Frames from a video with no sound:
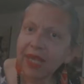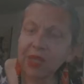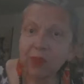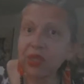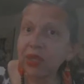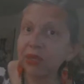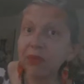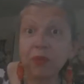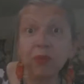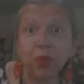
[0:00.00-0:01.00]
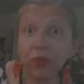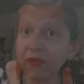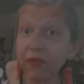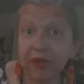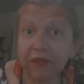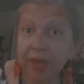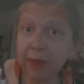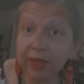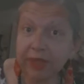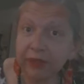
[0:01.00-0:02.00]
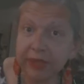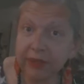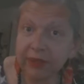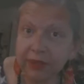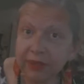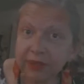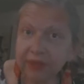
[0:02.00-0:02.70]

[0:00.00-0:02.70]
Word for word: Especially we're both very family oriented.